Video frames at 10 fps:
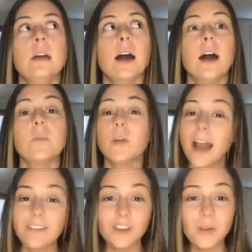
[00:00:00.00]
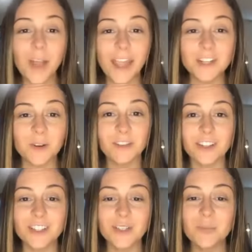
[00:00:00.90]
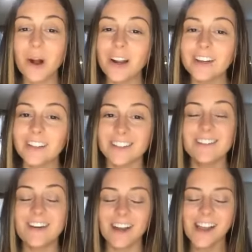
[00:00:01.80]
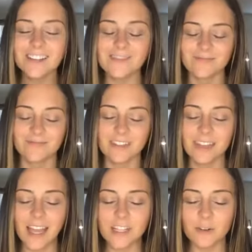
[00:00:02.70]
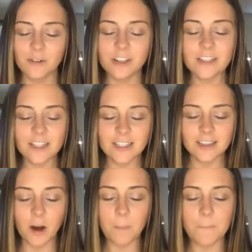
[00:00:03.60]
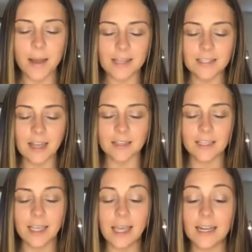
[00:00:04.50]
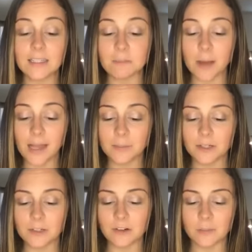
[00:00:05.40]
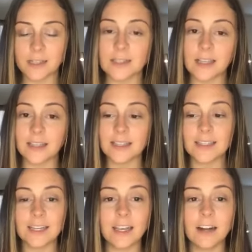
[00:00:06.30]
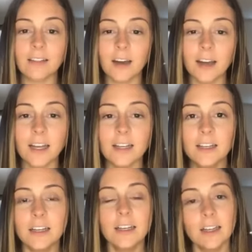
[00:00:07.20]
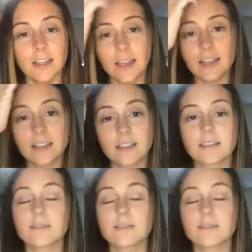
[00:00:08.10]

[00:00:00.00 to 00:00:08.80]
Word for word: um, we have new Age Reversist products, you guys. Age Reversist is our best-selling, and it's my personal best-selling skincare line. It's